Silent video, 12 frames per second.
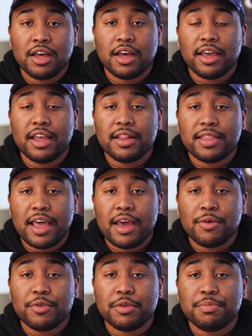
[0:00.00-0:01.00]
and
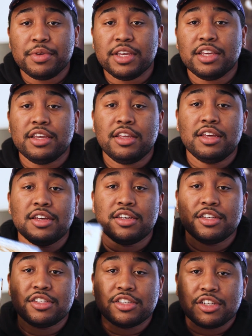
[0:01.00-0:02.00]
that would be
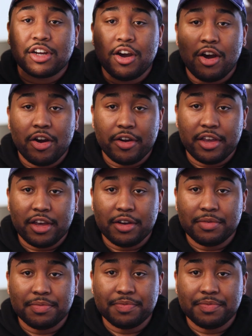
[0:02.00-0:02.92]
Sicario.